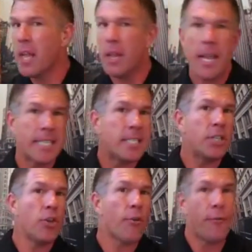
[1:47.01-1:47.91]
less
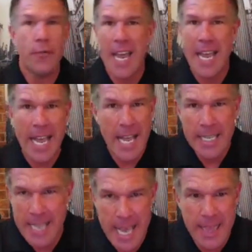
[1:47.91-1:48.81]
your fee,
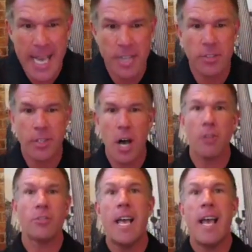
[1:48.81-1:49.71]

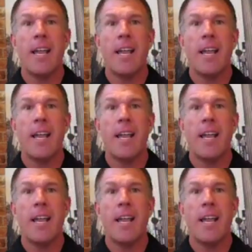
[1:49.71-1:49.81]
$10,000.